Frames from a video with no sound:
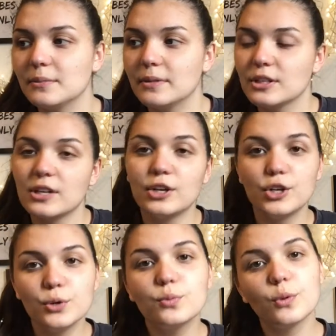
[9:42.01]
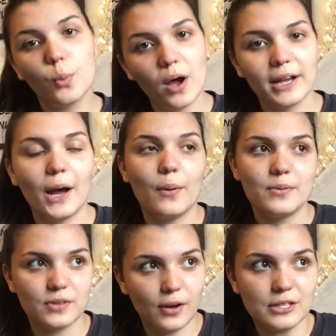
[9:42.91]
because I knew the workout I
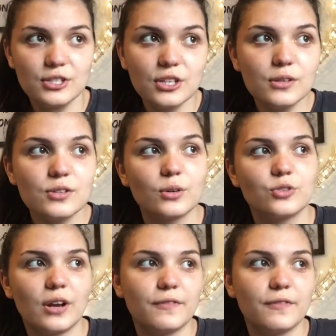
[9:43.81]
was going to do so I was trying